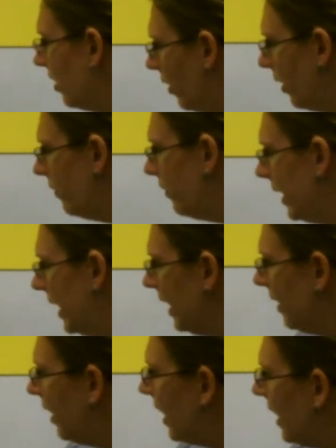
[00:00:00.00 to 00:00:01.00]
So if
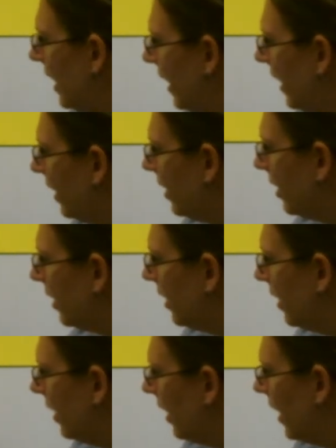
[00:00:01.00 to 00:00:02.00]
we look at here,
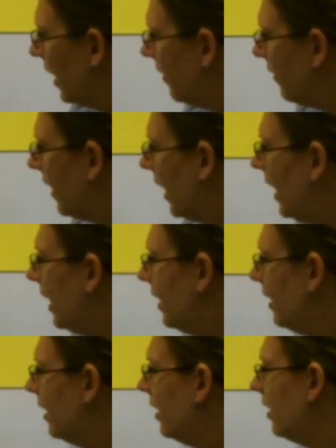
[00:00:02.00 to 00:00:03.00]
and I've got